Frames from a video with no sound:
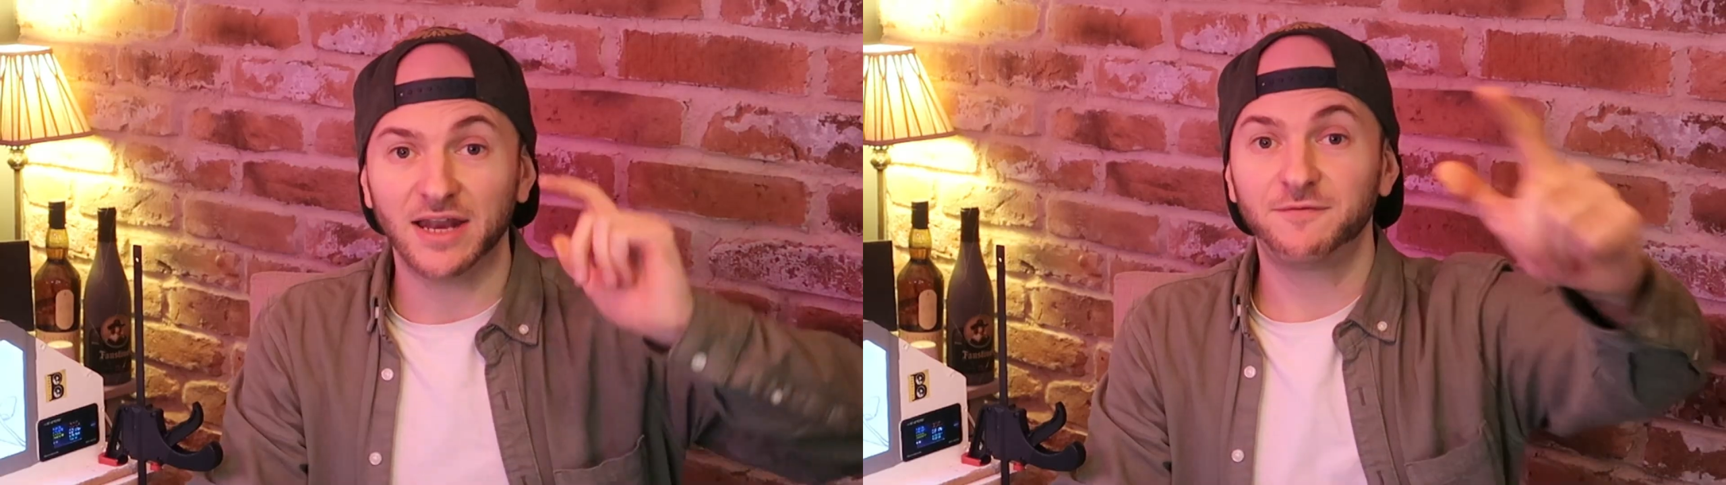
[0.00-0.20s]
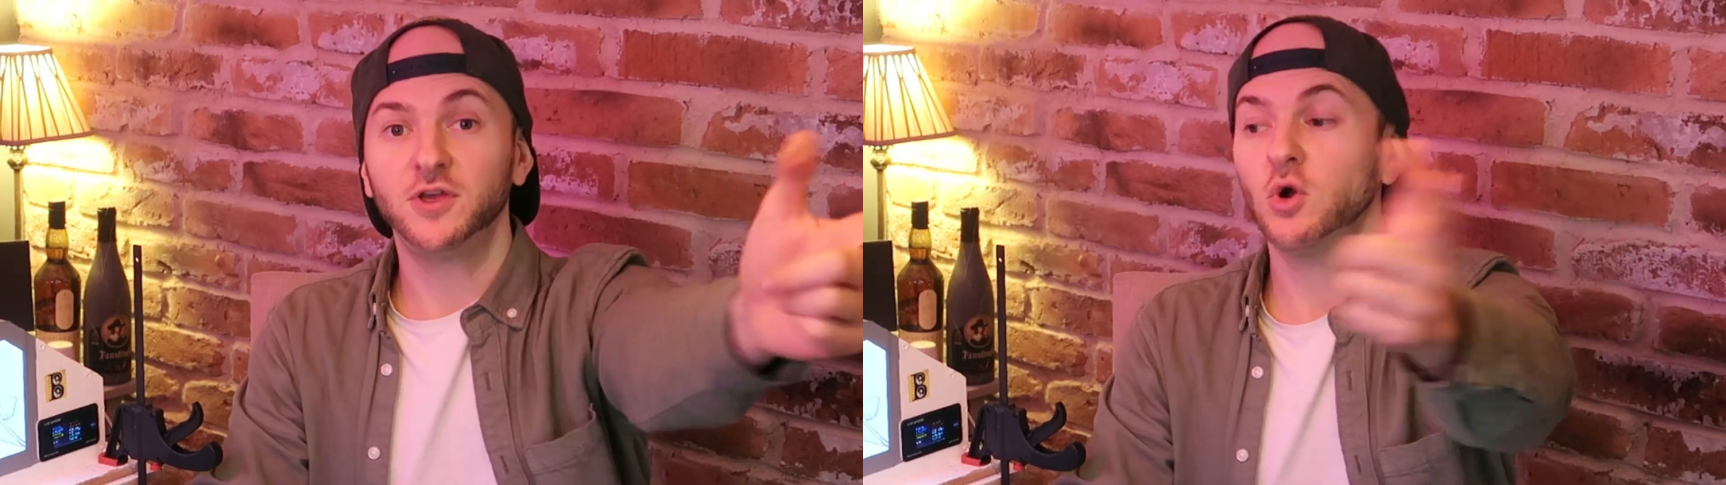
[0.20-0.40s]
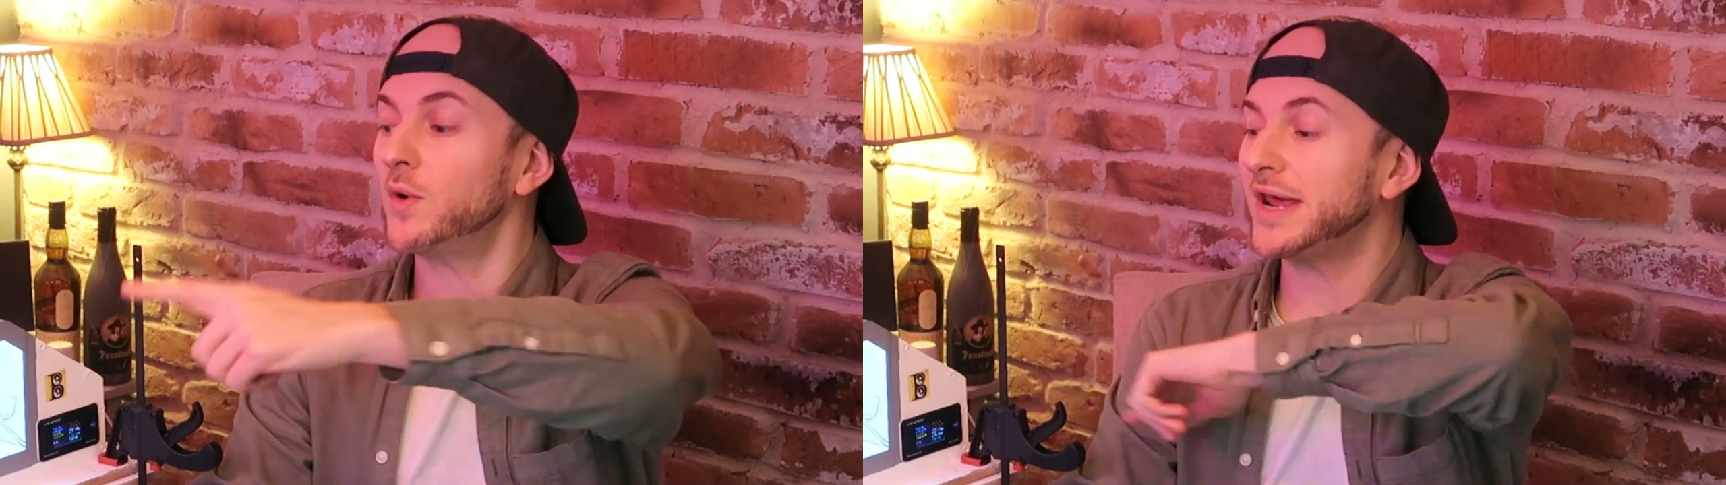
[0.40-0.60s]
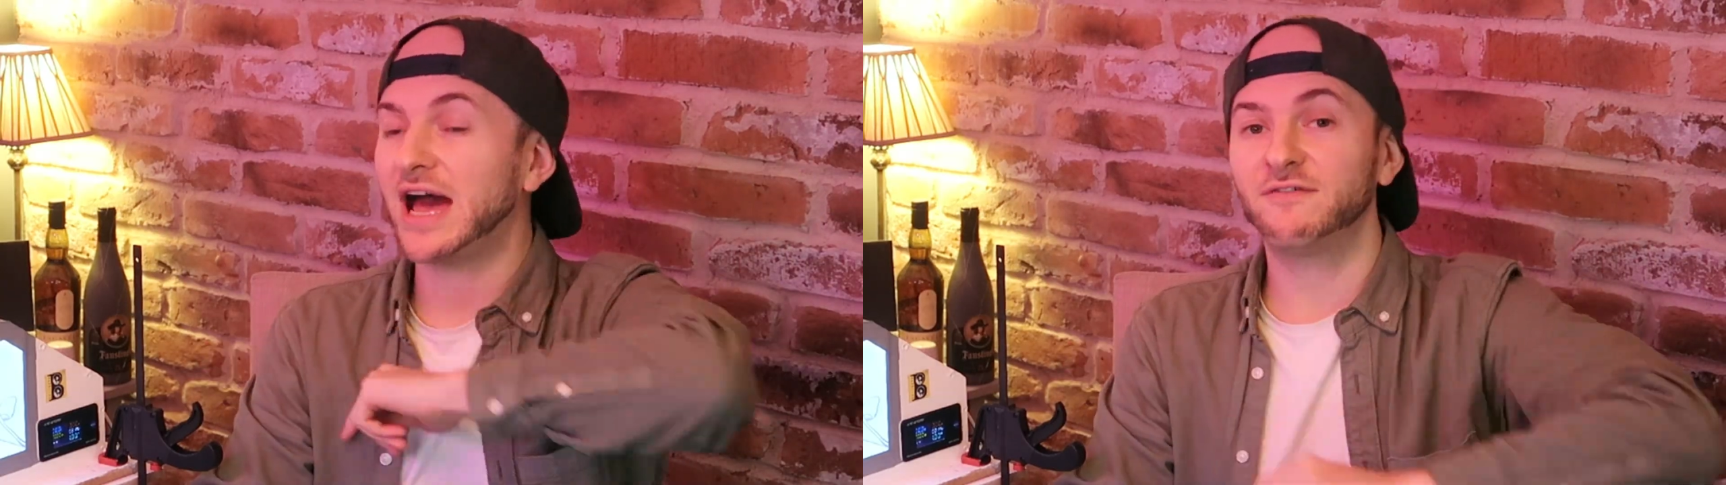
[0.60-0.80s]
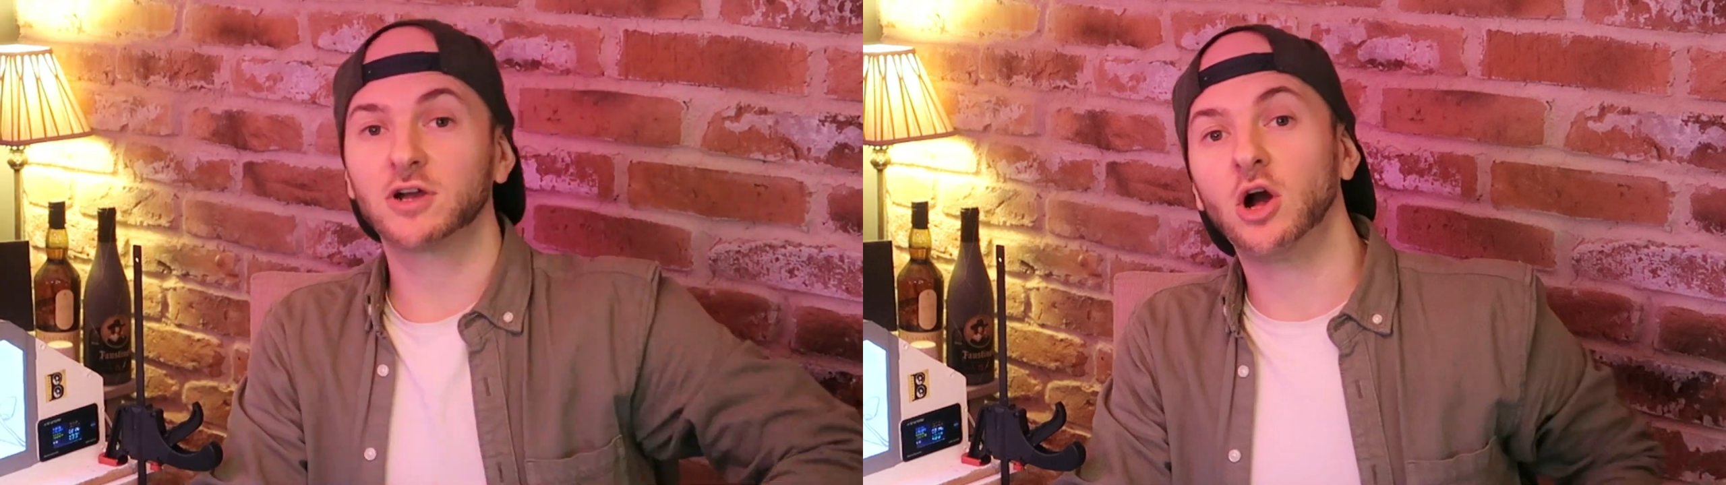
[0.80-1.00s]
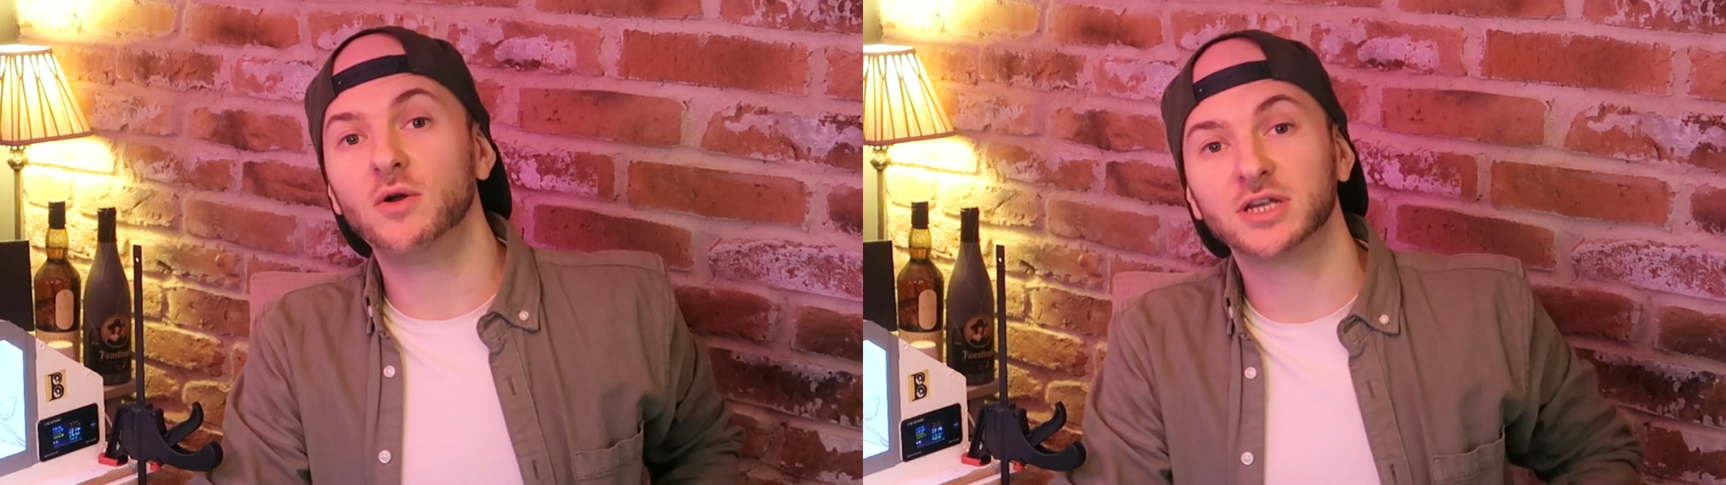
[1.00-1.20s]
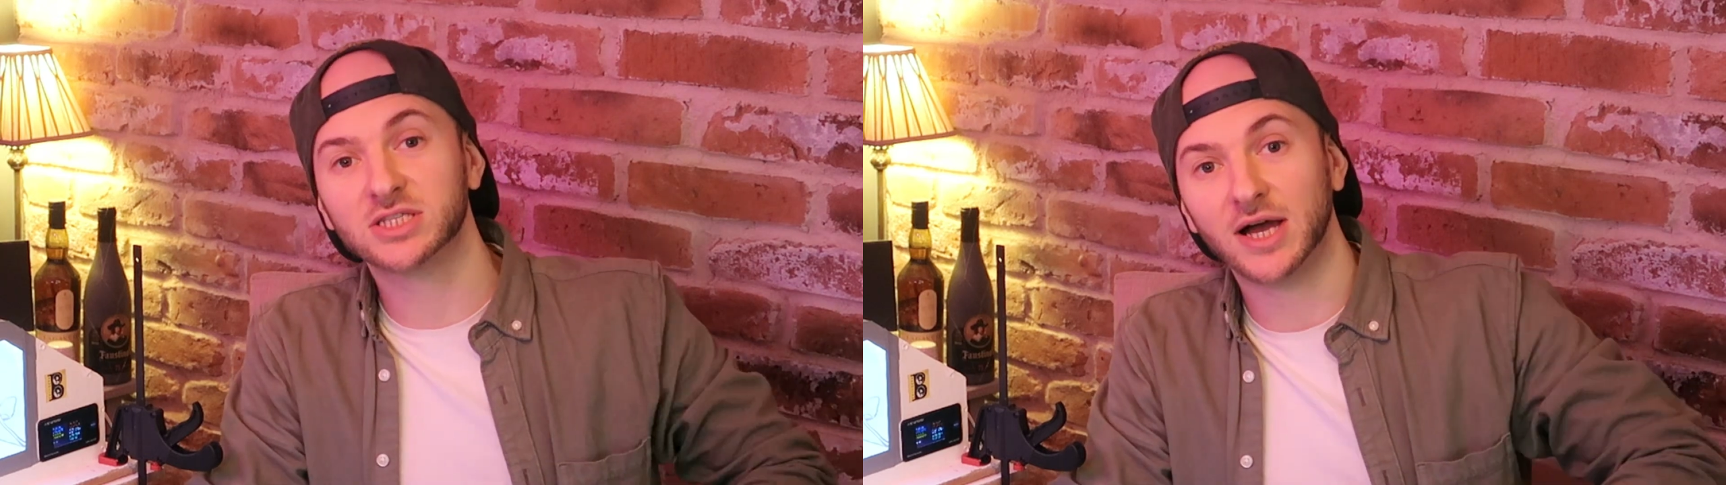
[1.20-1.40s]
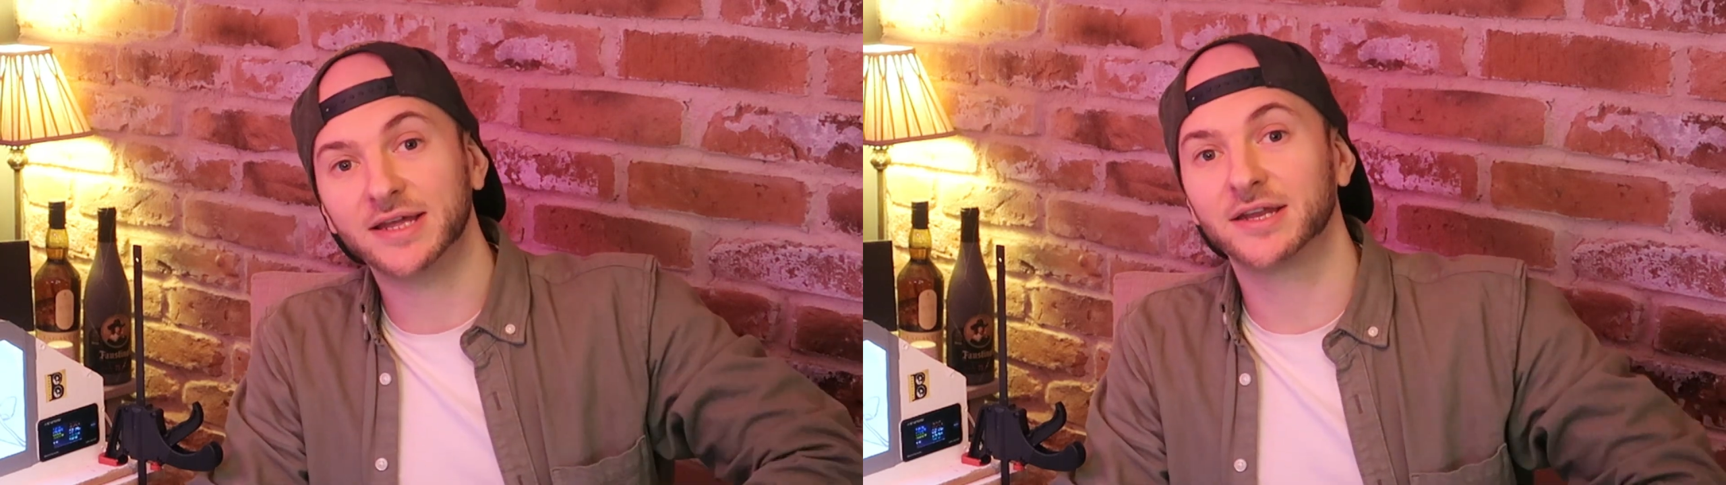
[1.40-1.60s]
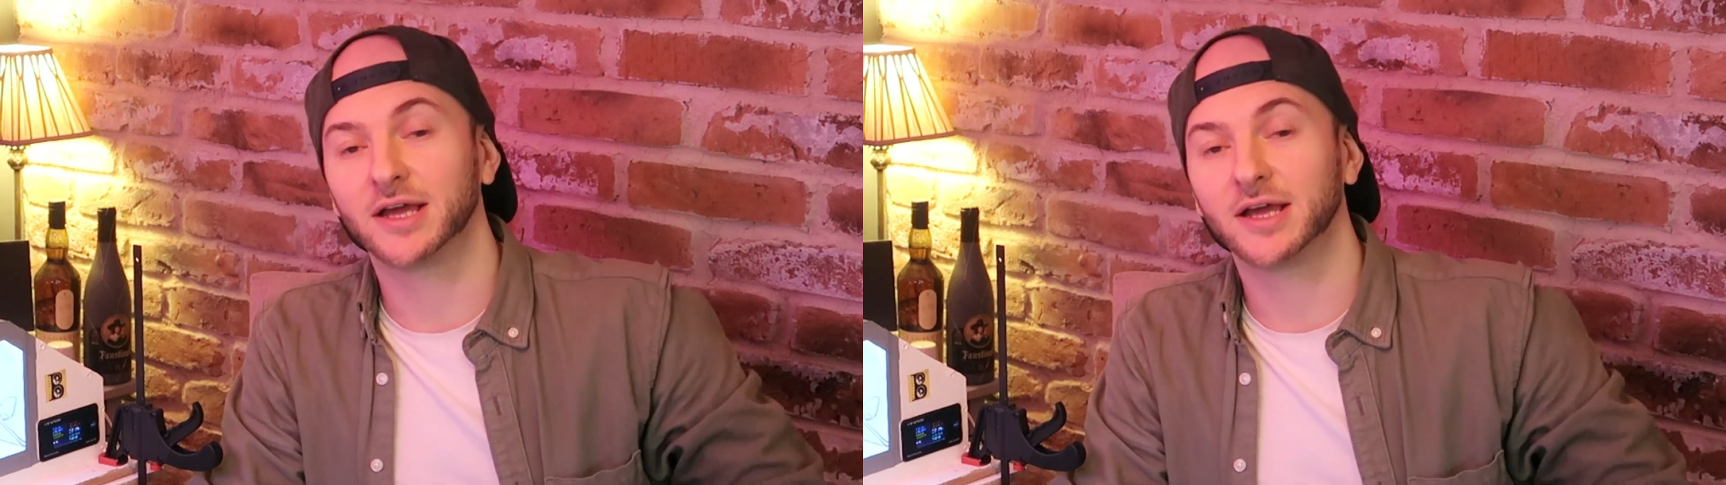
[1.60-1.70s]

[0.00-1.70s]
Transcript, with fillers: And if you want to have a go designing